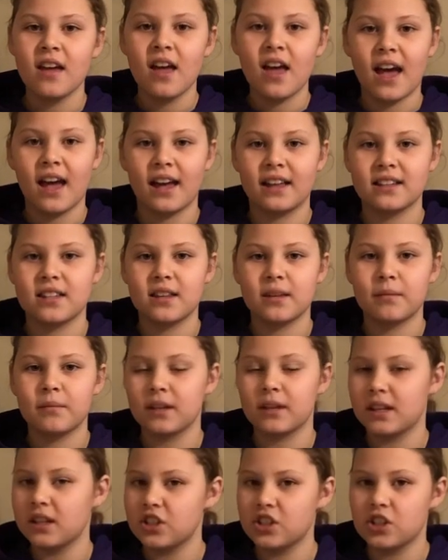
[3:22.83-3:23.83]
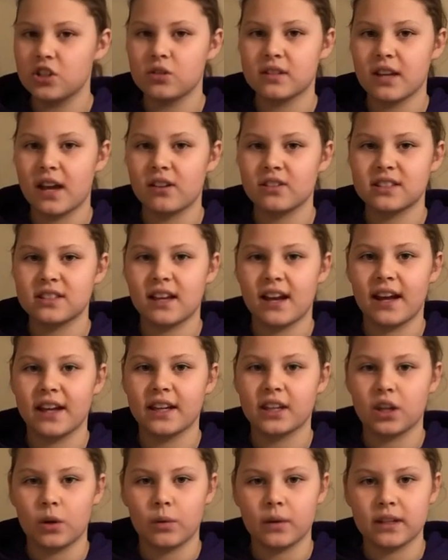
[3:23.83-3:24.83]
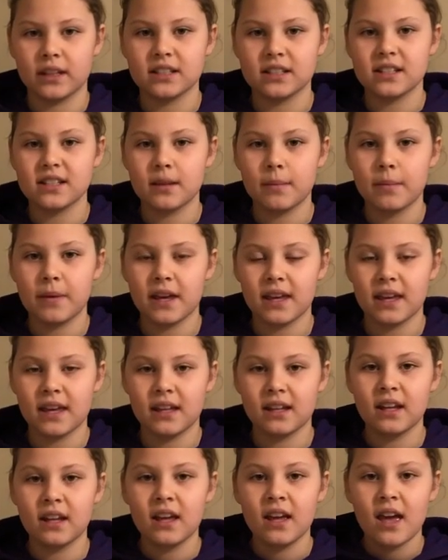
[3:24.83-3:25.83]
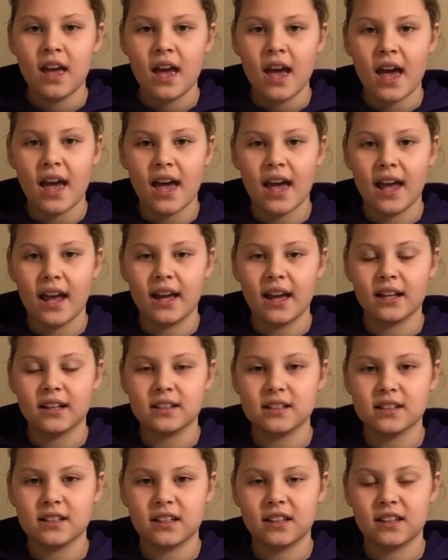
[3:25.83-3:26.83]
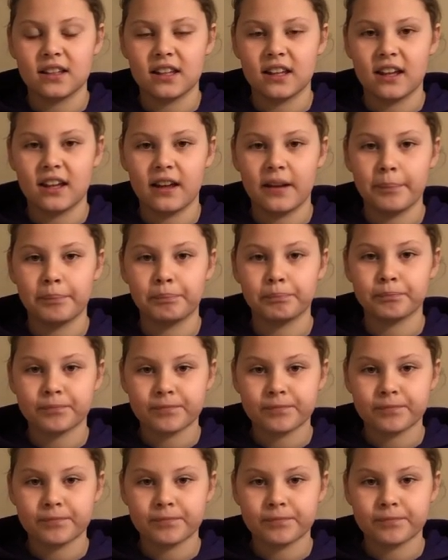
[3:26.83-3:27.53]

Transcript: had some issues outside going into the pen. And then